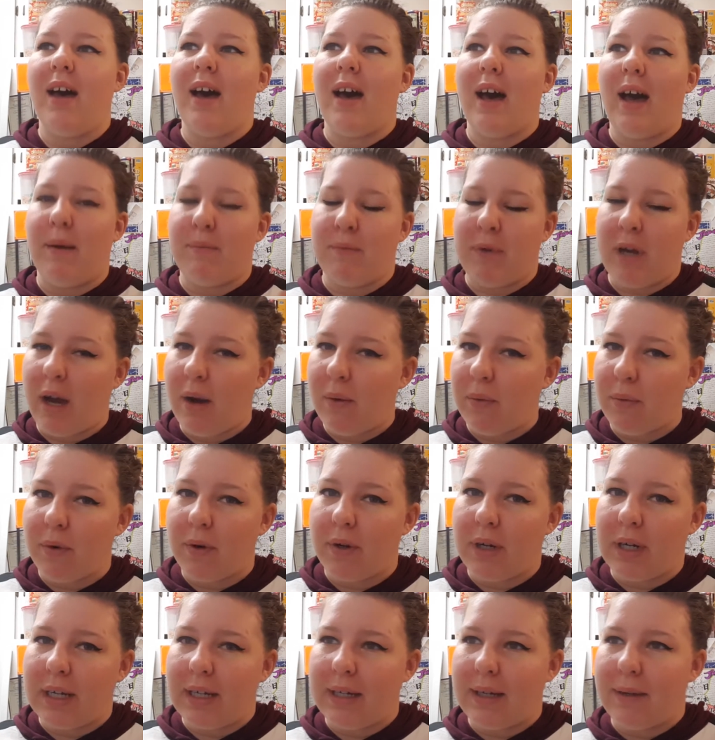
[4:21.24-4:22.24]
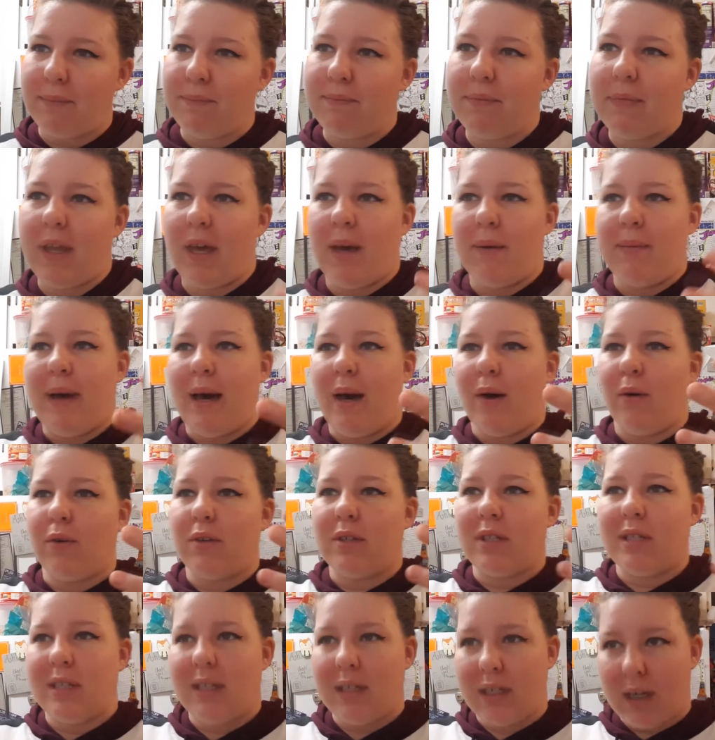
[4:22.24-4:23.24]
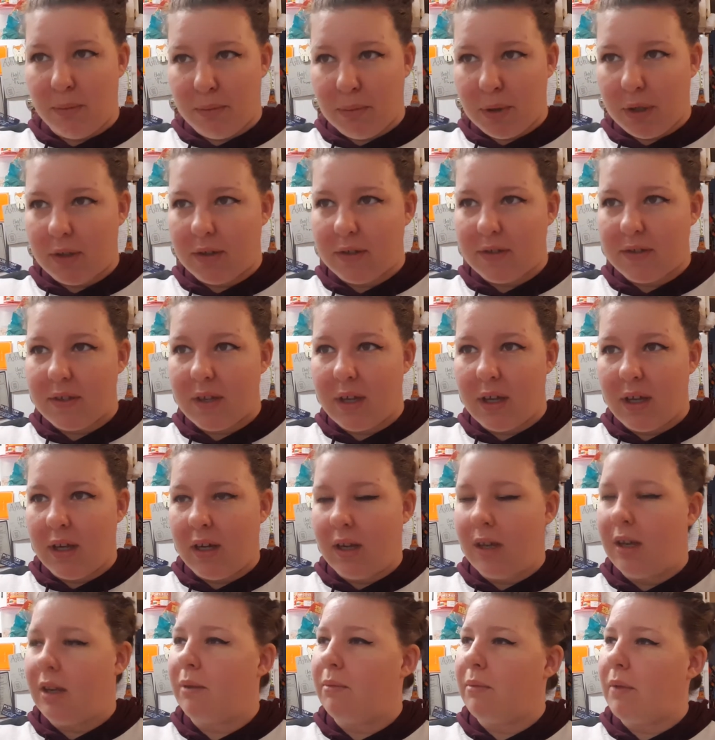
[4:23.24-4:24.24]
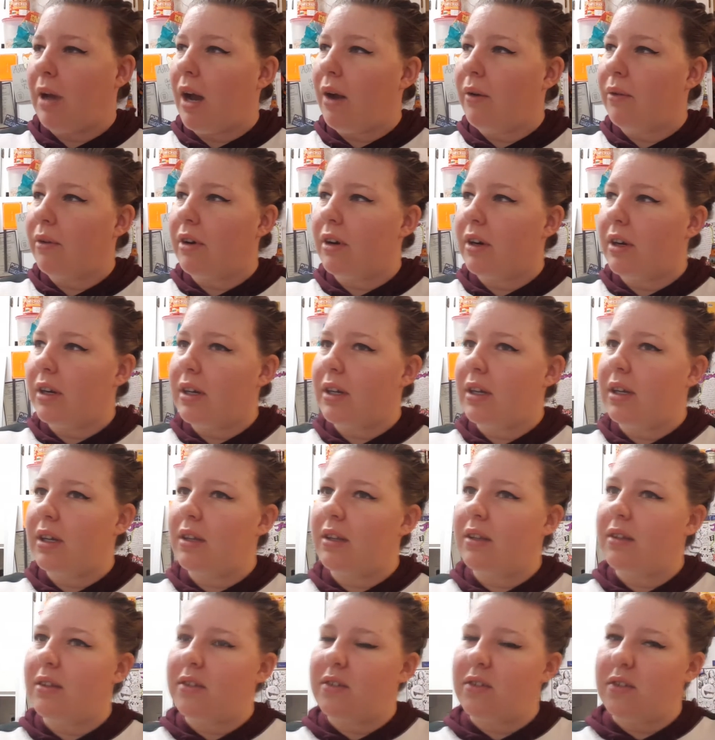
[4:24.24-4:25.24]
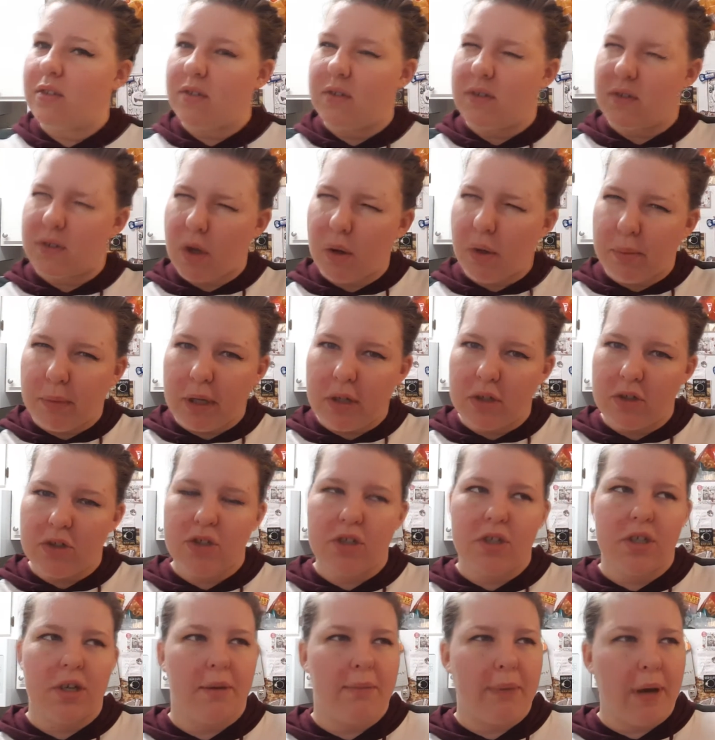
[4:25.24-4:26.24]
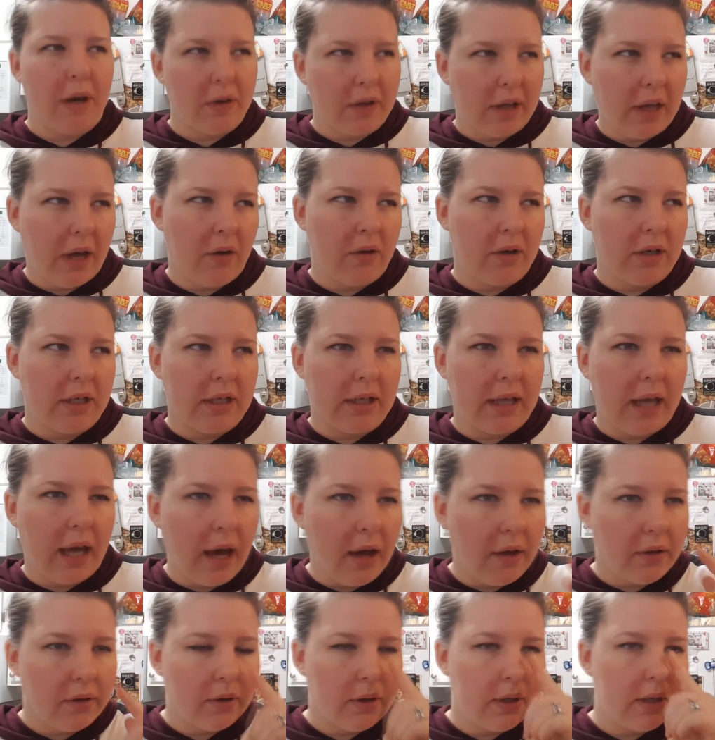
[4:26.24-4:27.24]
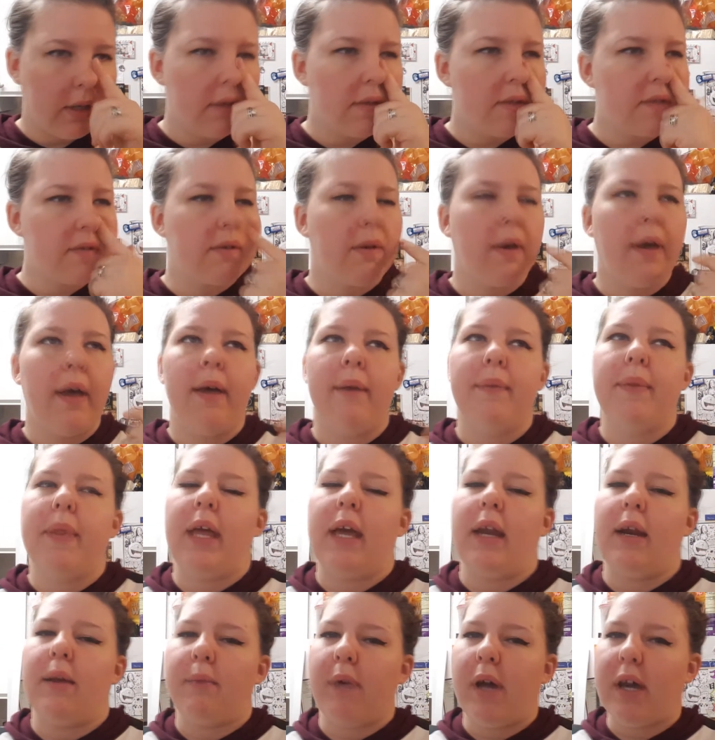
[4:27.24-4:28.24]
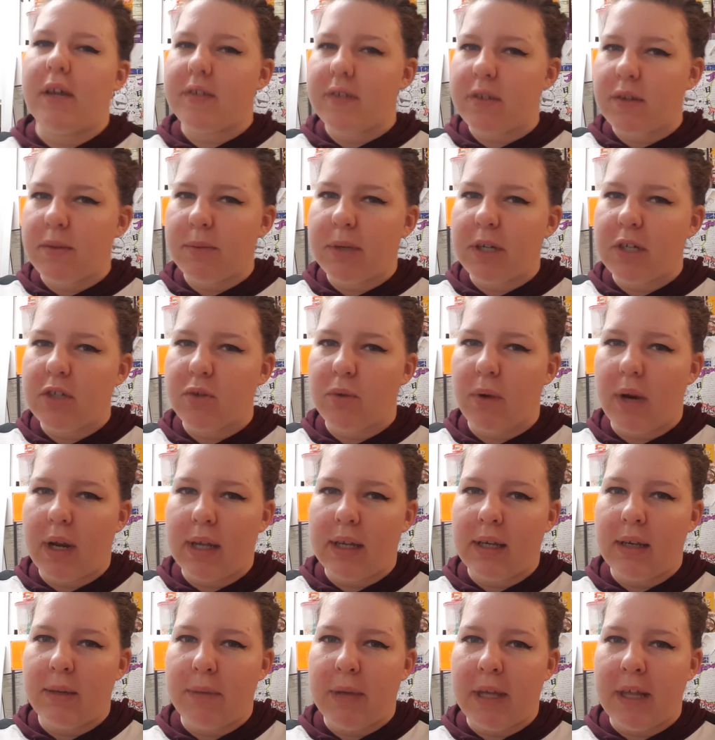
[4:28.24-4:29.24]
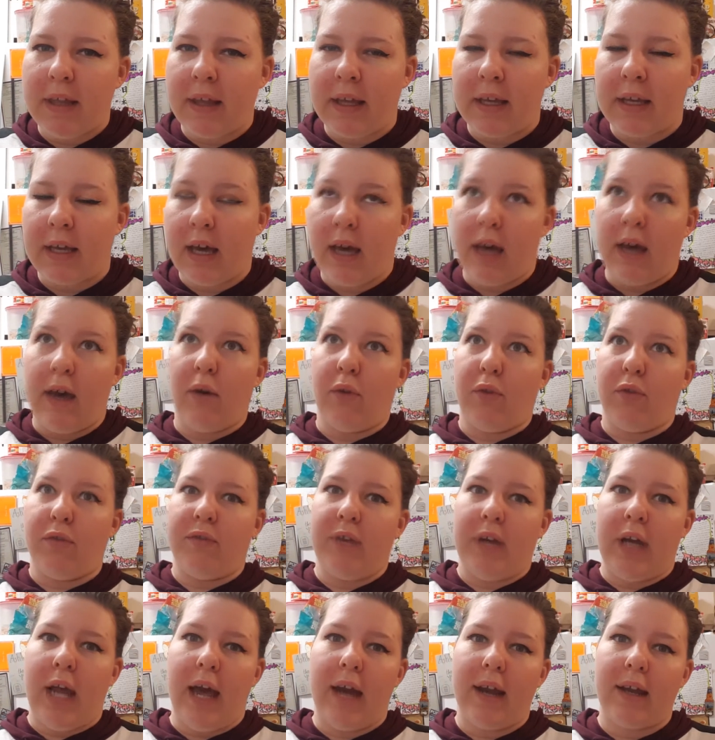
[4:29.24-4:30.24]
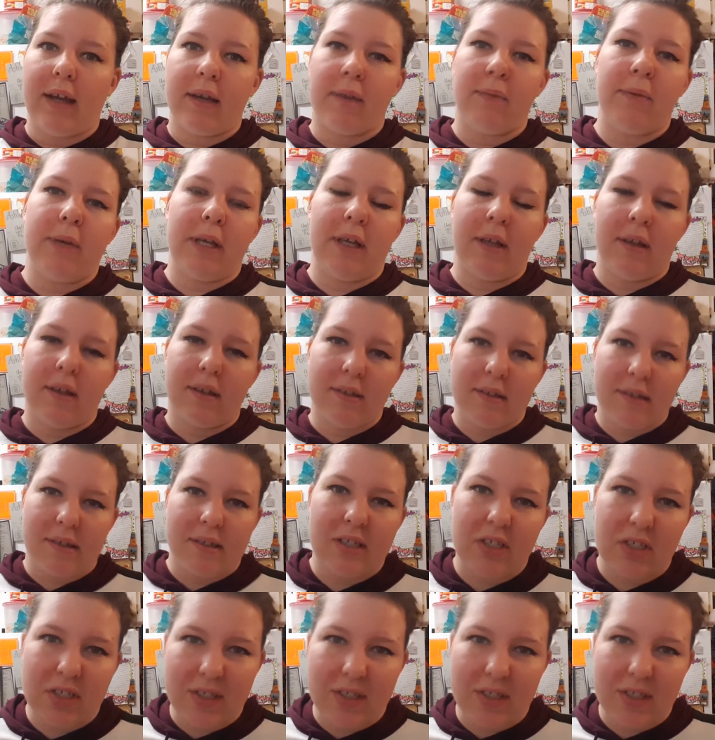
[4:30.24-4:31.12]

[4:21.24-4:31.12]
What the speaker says: I'm not worried about numbers, and I am not worried so much about counting calories, and I'm not so much wanting to be like a health fanatic, because